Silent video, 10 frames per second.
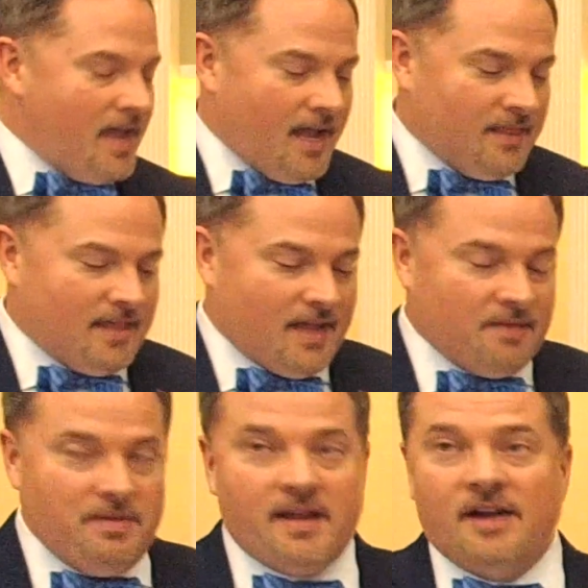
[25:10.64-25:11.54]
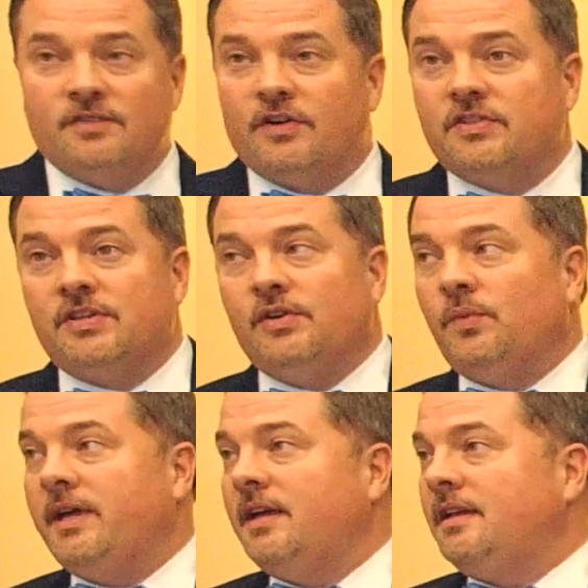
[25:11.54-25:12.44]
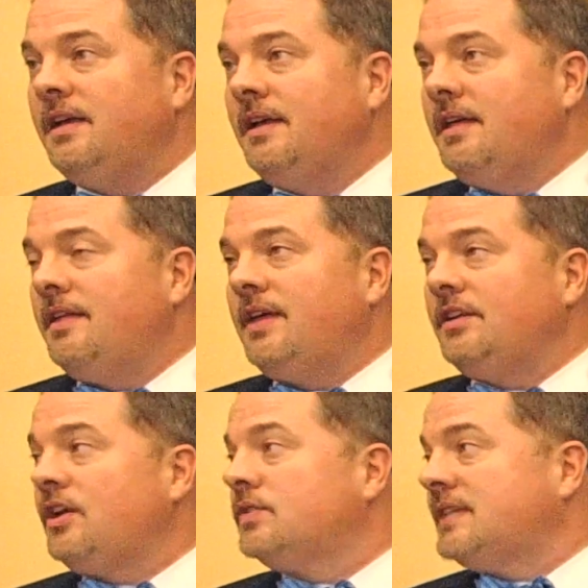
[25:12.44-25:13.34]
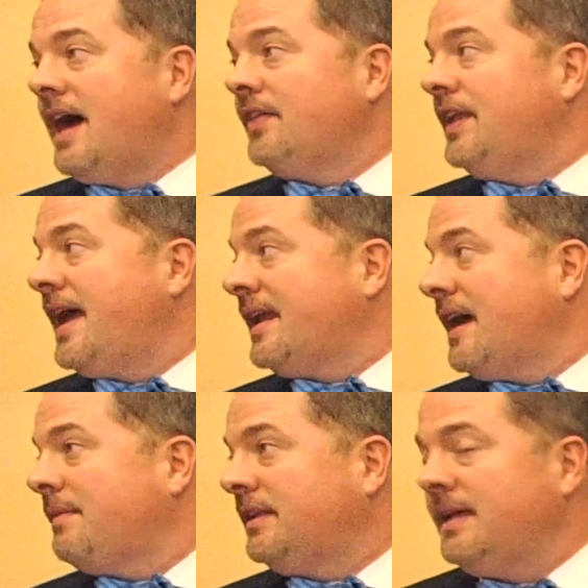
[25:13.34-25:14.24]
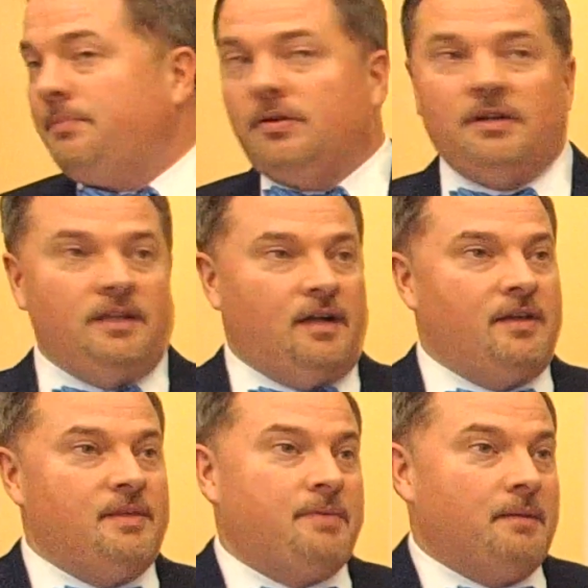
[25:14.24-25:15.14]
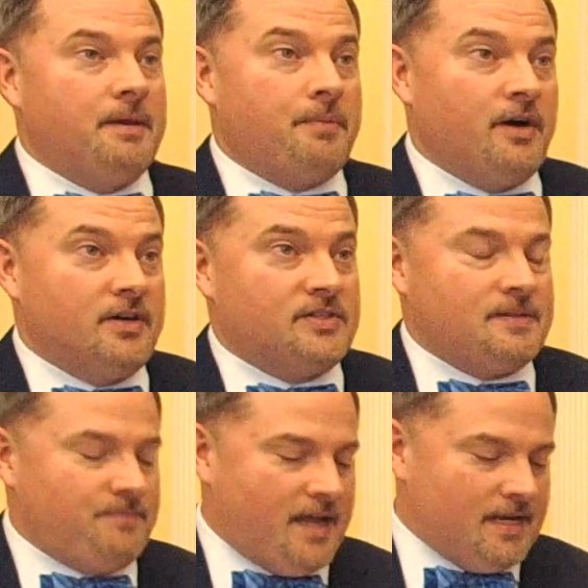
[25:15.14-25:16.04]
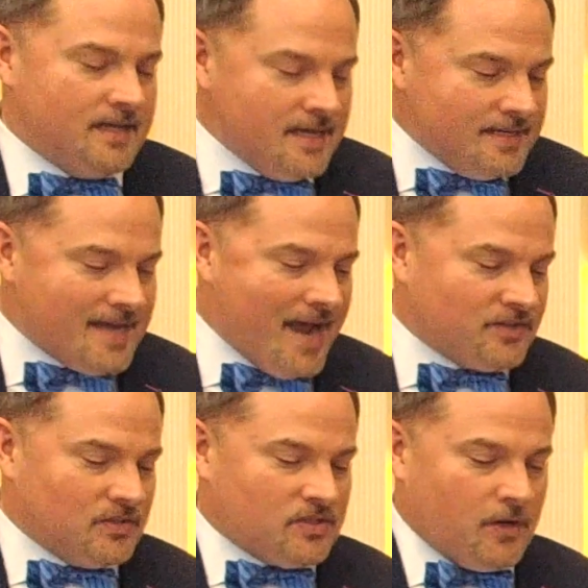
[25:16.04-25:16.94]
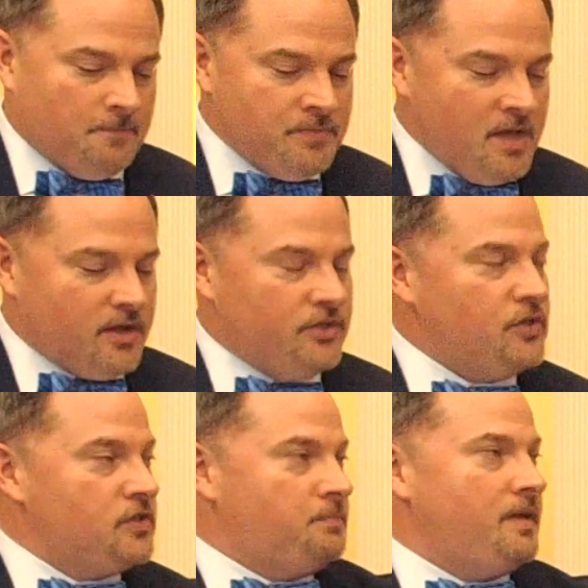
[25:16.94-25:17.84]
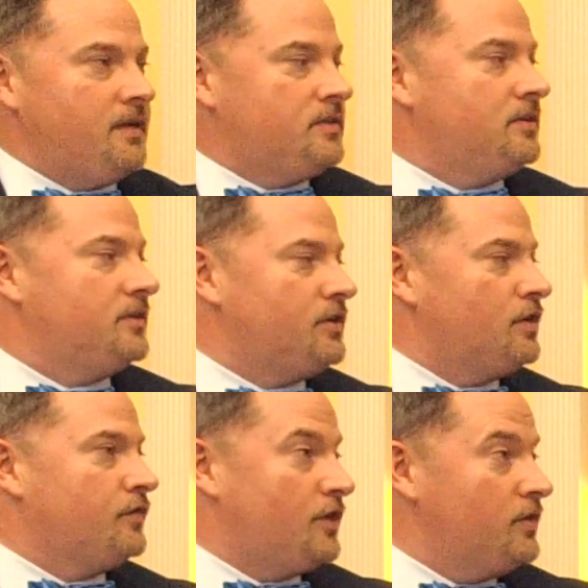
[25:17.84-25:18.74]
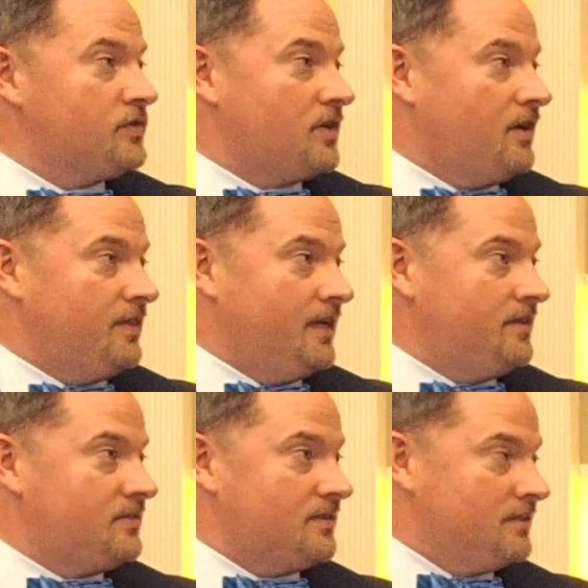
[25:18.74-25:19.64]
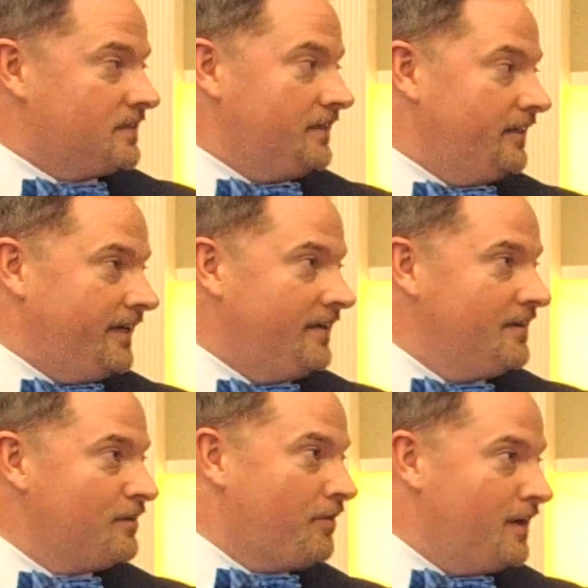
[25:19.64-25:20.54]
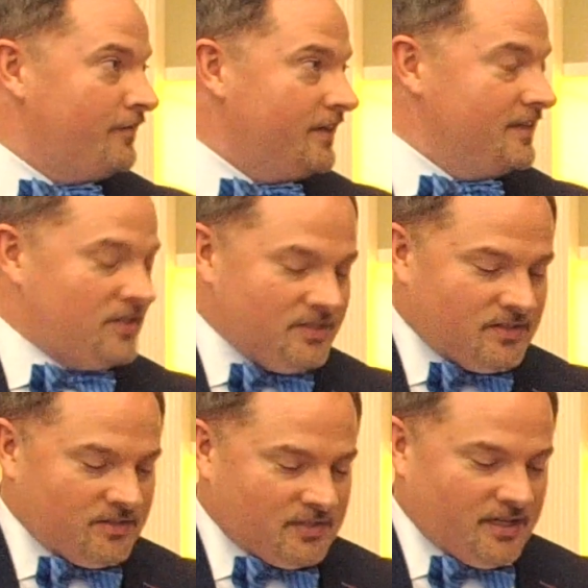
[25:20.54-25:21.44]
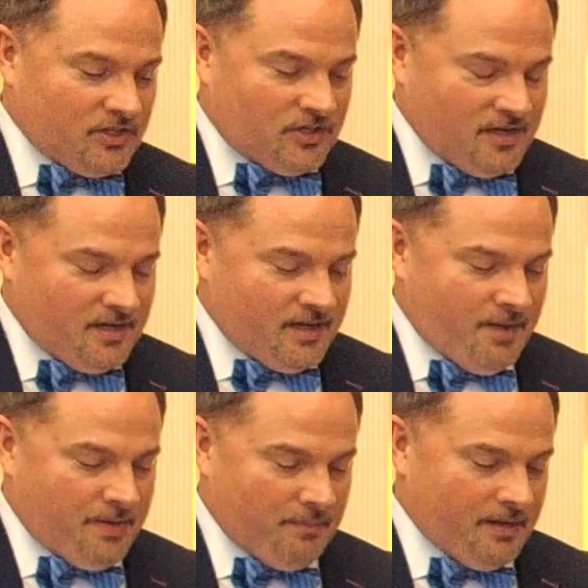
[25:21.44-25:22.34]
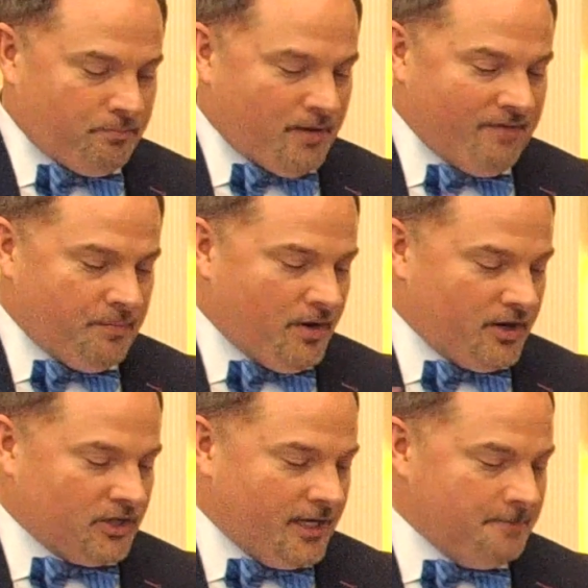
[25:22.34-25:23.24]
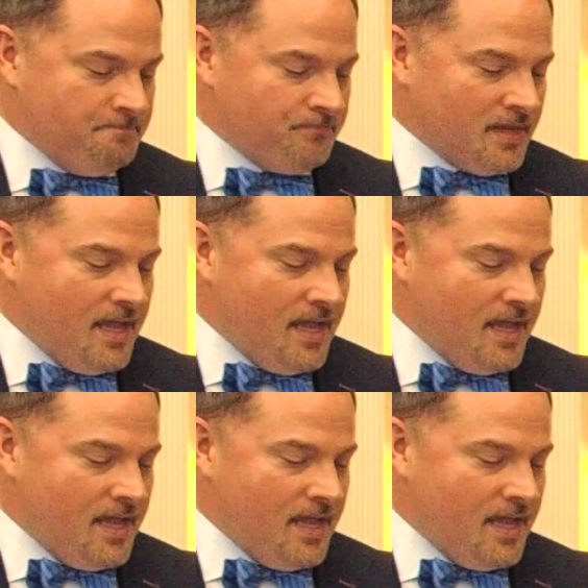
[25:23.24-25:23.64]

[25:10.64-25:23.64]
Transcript: And they can be controversial when they go south and economically pull on the public purse and taxes. So could you speak to your views on these, since clearly Creative Village is such a public-private partnership?